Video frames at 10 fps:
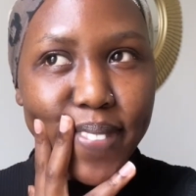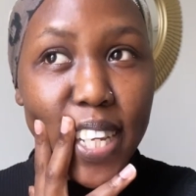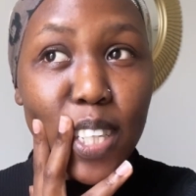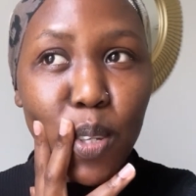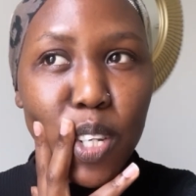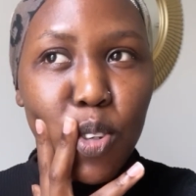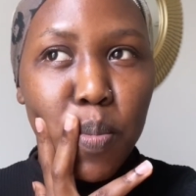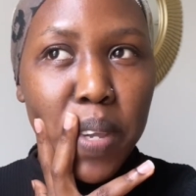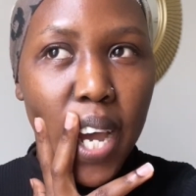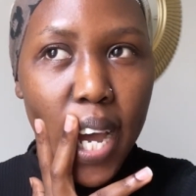it, it
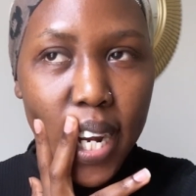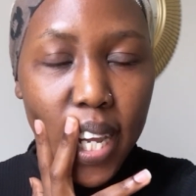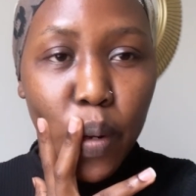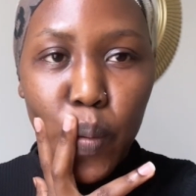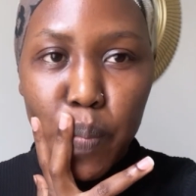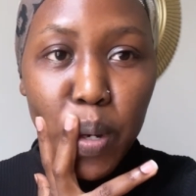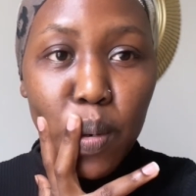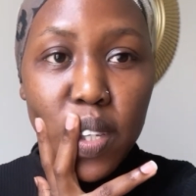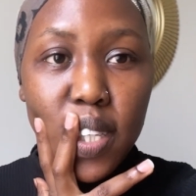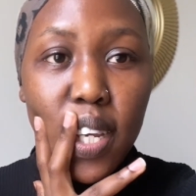will be hard, I know,
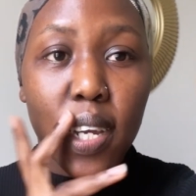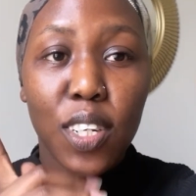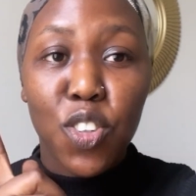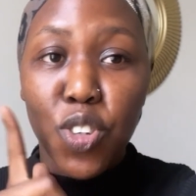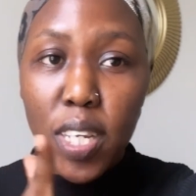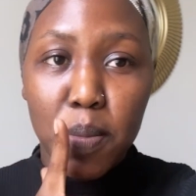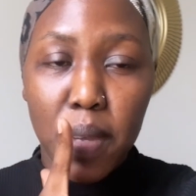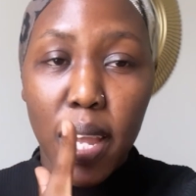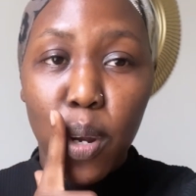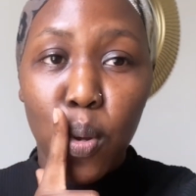because trust
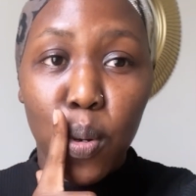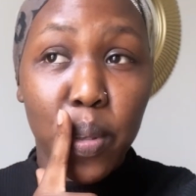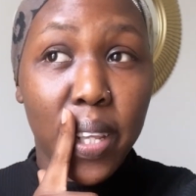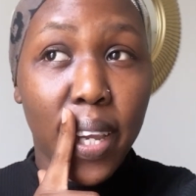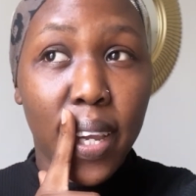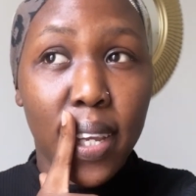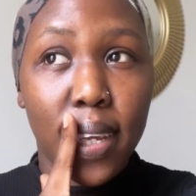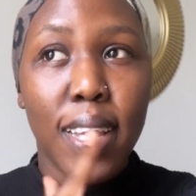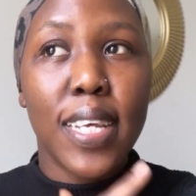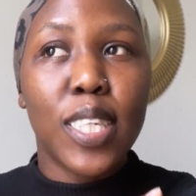me, I don't know the
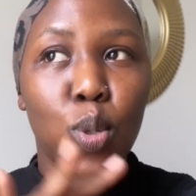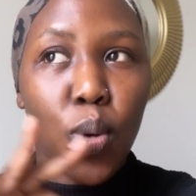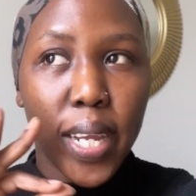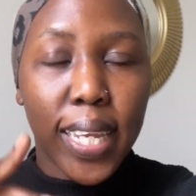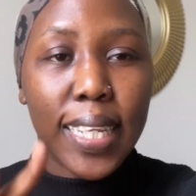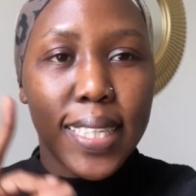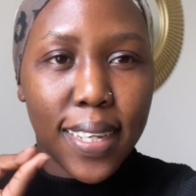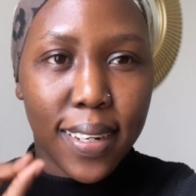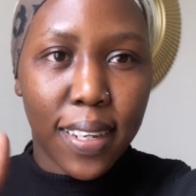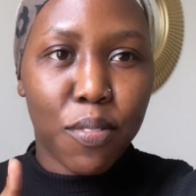Swahili
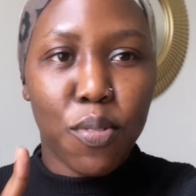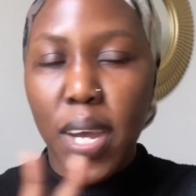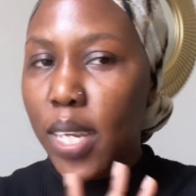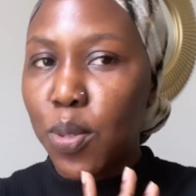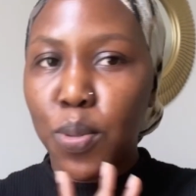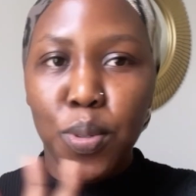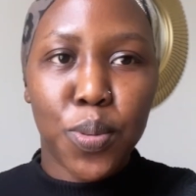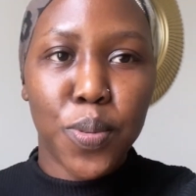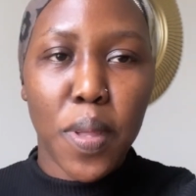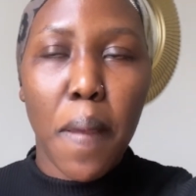Sanifu, I don't
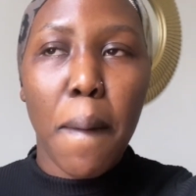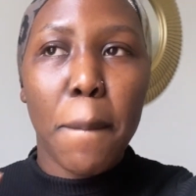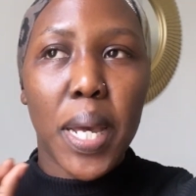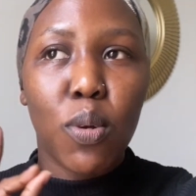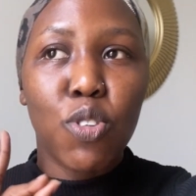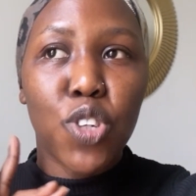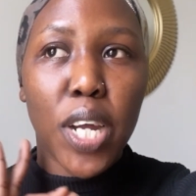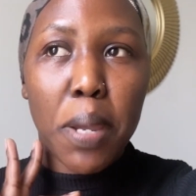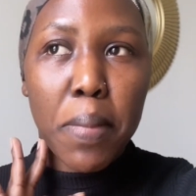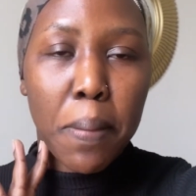know, but I'll
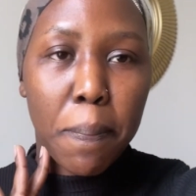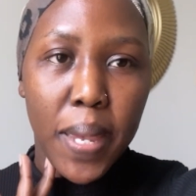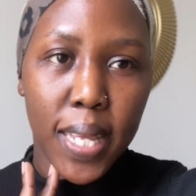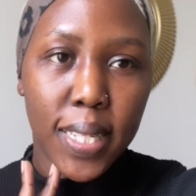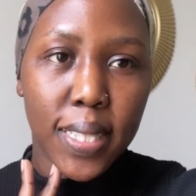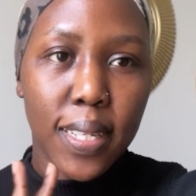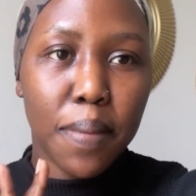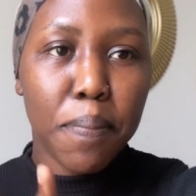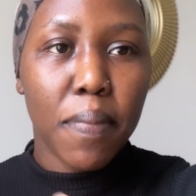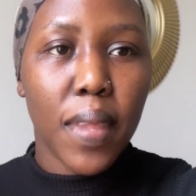try my best.
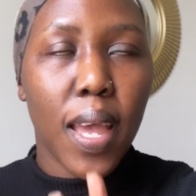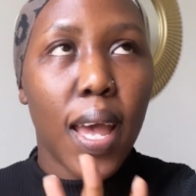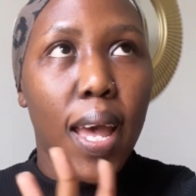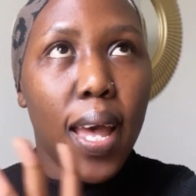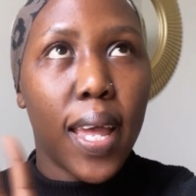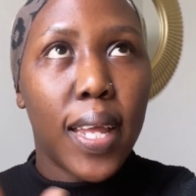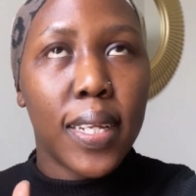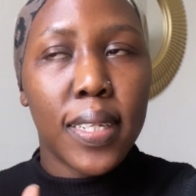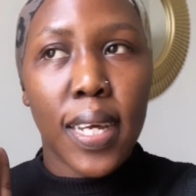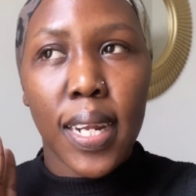
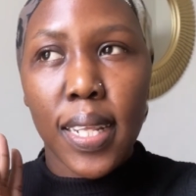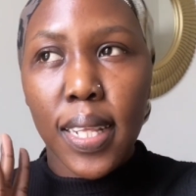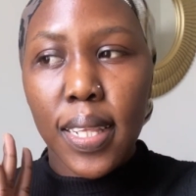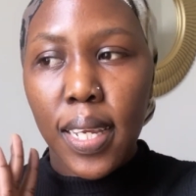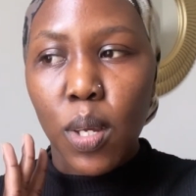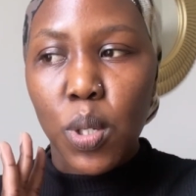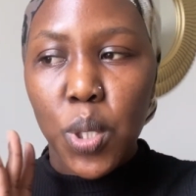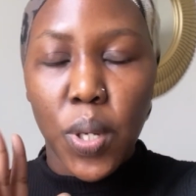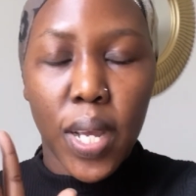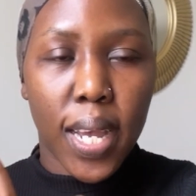And another thing,
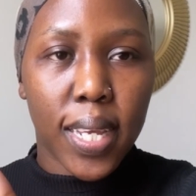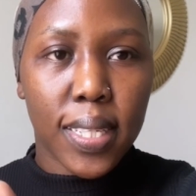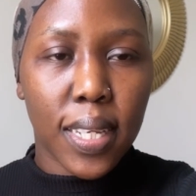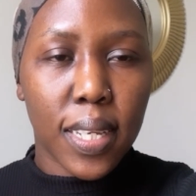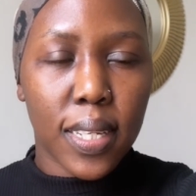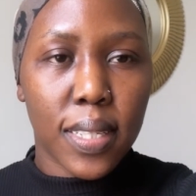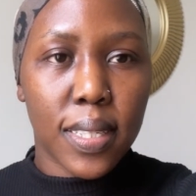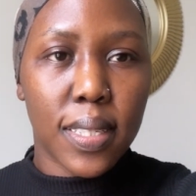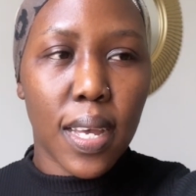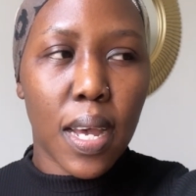also, guys,
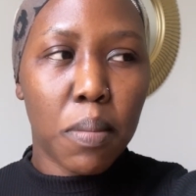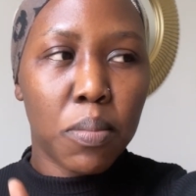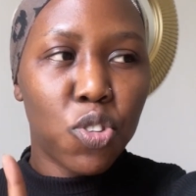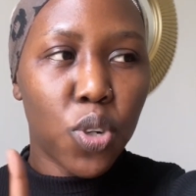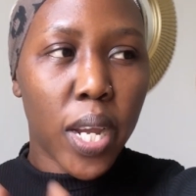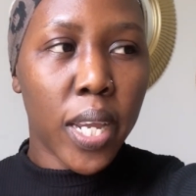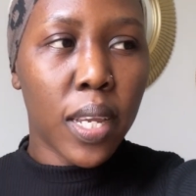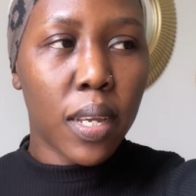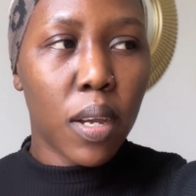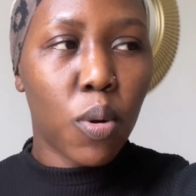is I'm
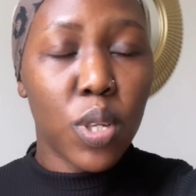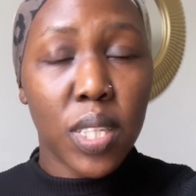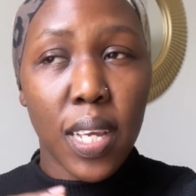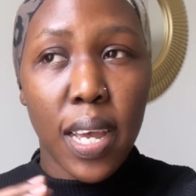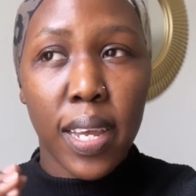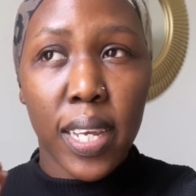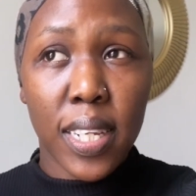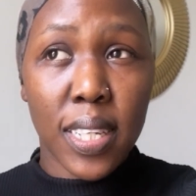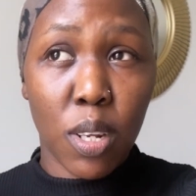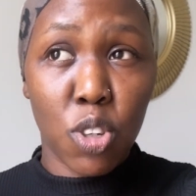trying because I
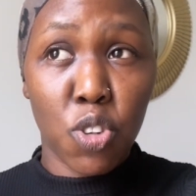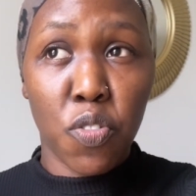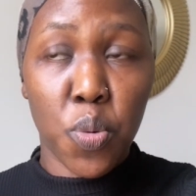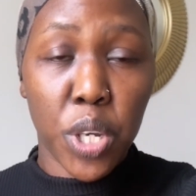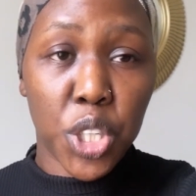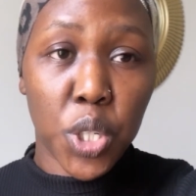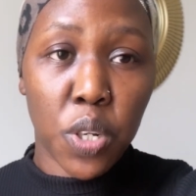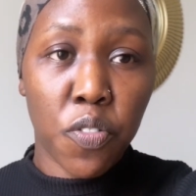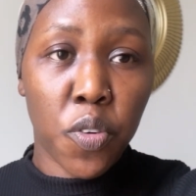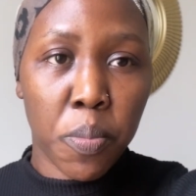get a lot of
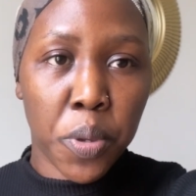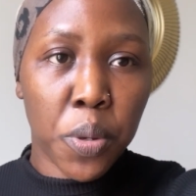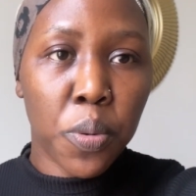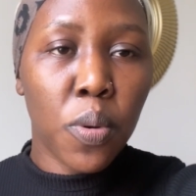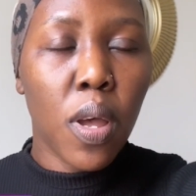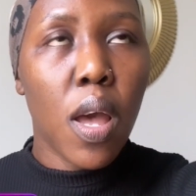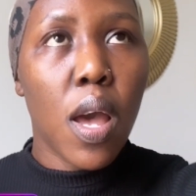question from you